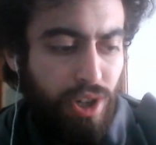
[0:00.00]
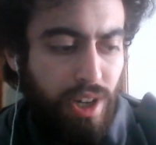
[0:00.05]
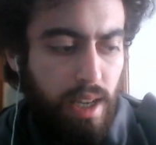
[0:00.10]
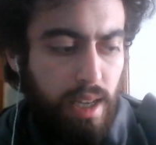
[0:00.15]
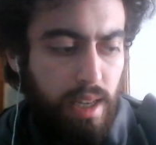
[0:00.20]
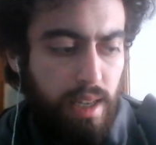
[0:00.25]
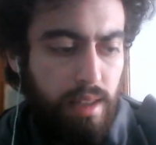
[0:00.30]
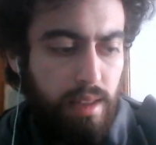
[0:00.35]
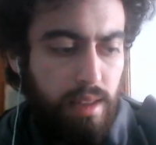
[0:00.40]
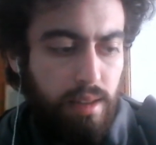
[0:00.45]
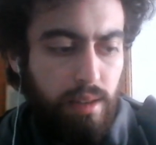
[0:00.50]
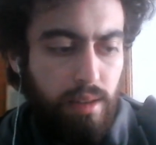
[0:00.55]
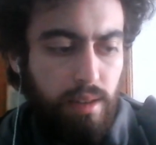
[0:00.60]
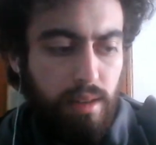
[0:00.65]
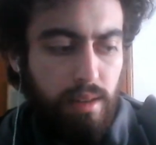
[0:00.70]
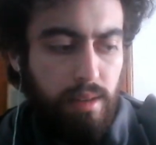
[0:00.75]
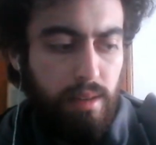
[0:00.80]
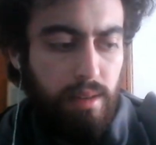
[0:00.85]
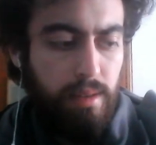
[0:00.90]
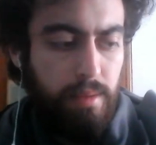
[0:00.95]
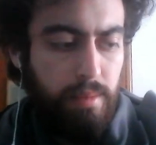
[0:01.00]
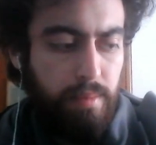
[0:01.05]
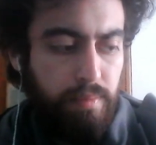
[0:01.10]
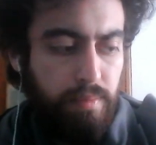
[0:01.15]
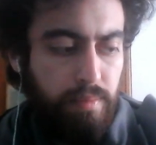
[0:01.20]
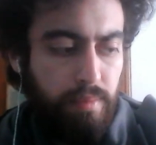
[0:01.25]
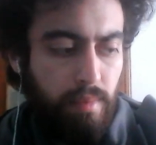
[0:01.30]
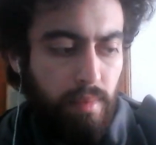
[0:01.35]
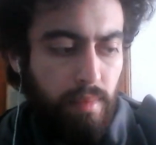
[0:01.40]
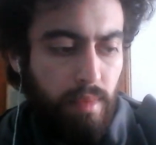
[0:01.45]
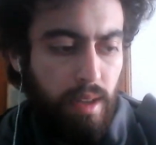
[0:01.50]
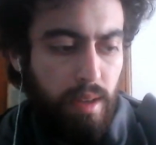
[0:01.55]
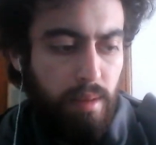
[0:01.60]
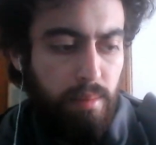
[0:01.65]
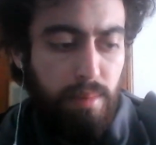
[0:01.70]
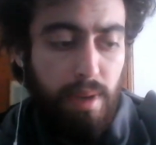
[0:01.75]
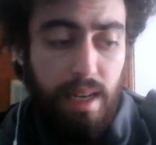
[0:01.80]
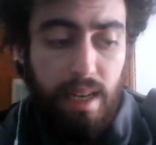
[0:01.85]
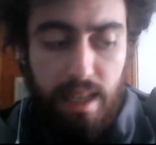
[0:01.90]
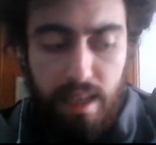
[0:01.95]
check the
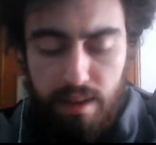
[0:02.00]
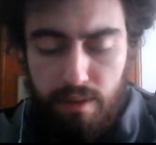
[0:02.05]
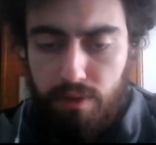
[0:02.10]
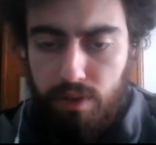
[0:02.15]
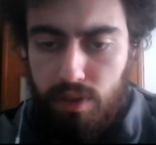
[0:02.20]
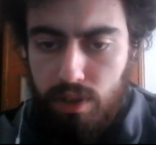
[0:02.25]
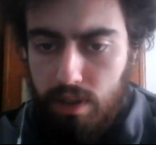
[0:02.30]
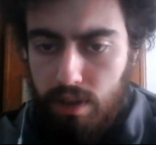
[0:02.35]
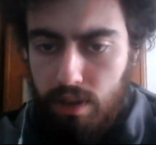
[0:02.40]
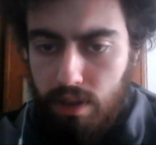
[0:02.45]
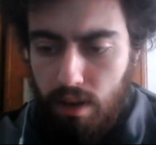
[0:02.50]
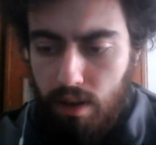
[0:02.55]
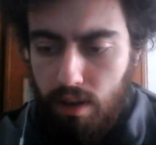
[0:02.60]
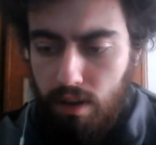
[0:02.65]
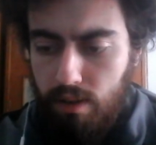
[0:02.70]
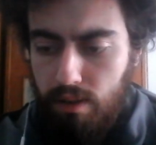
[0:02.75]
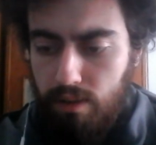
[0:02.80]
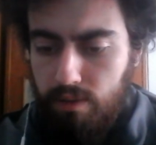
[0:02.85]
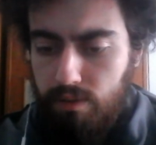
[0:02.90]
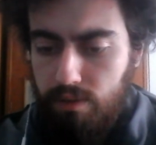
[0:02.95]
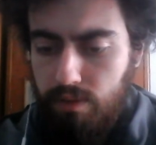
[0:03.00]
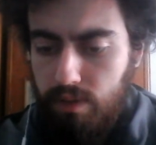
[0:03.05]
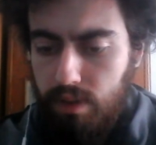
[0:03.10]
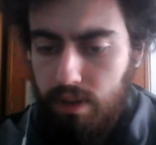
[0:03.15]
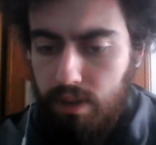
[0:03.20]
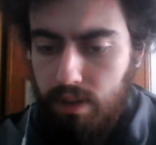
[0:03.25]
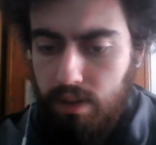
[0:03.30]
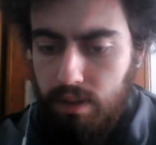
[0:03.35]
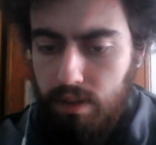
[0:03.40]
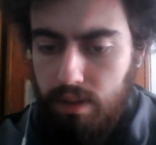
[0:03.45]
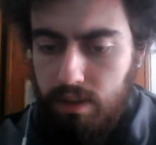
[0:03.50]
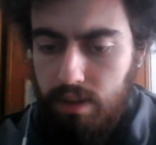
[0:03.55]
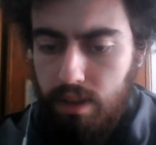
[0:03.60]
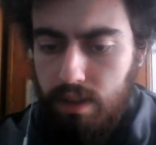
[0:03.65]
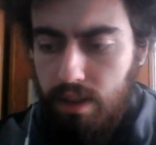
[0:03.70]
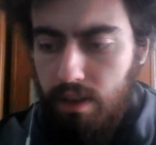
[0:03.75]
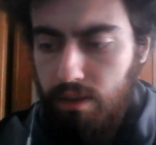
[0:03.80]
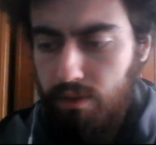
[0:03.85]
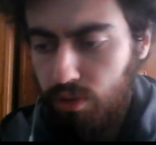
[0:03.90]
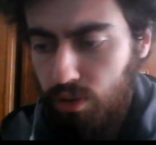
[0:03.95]
beliefs of
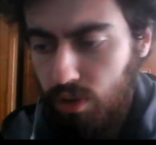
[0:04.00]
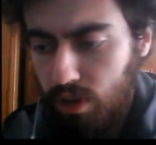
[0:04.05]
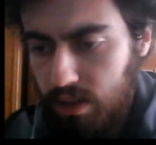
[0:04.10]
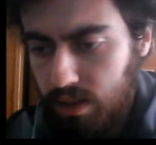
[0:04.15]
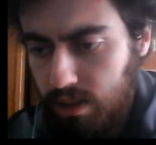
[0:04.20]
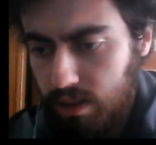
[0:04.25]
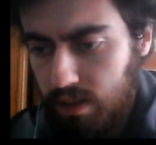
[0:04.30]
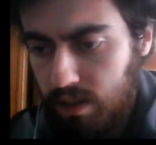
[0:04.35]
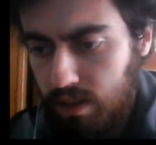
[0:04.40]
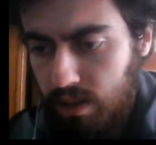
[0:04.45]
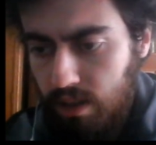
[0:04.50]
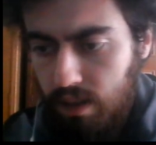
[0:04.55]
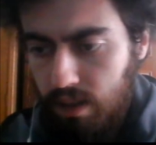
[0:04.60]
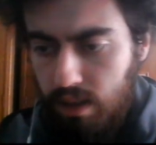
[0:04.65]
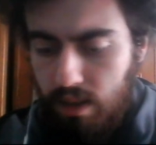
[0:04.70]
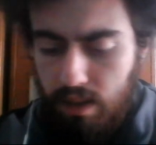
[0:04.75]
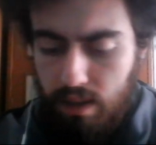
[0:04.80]
the different